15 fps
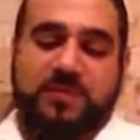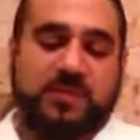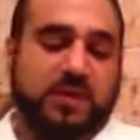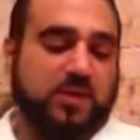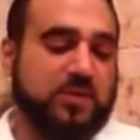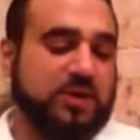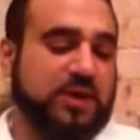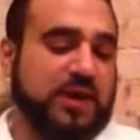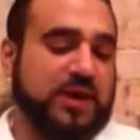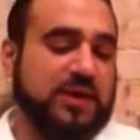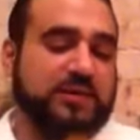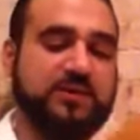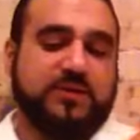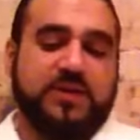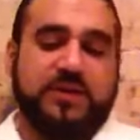They were
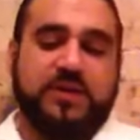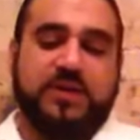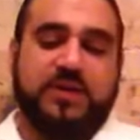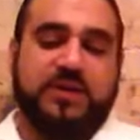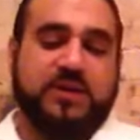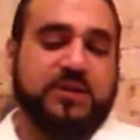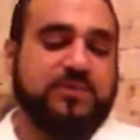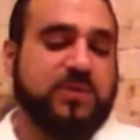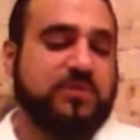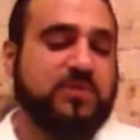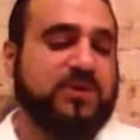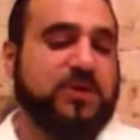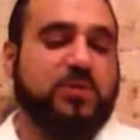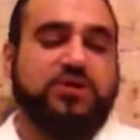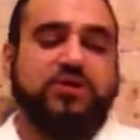not
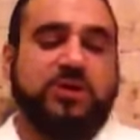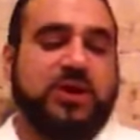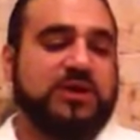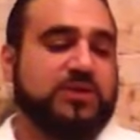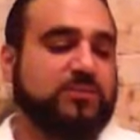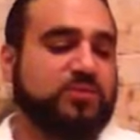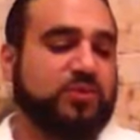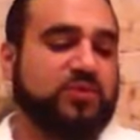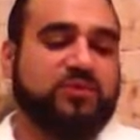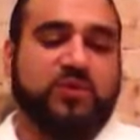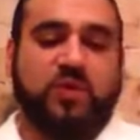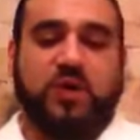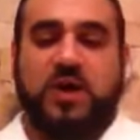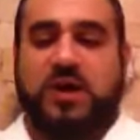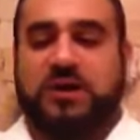people that were trying to prove
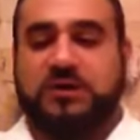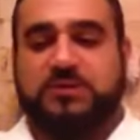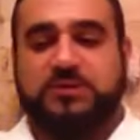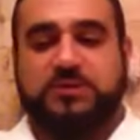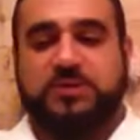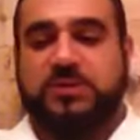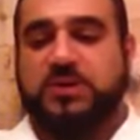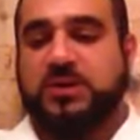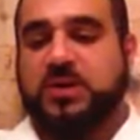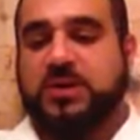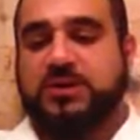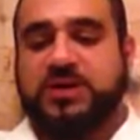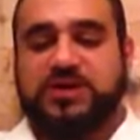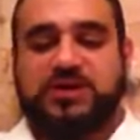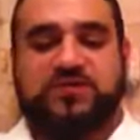Torah.
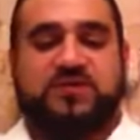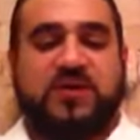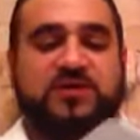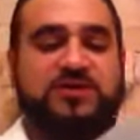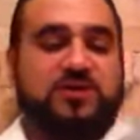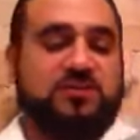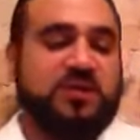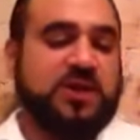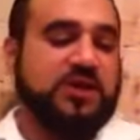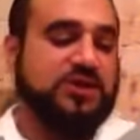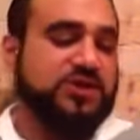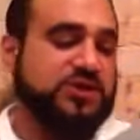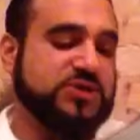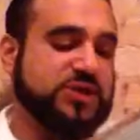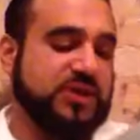They just found something
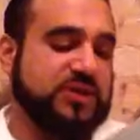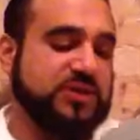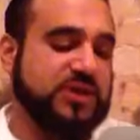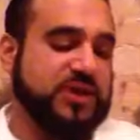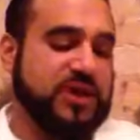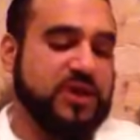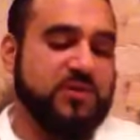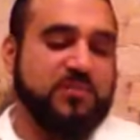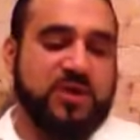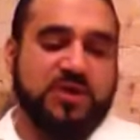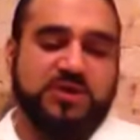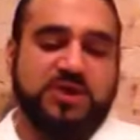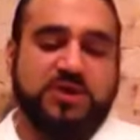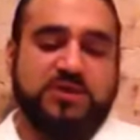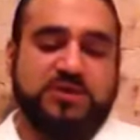interesting. They got a
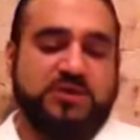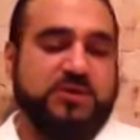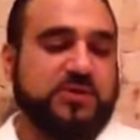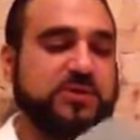budget.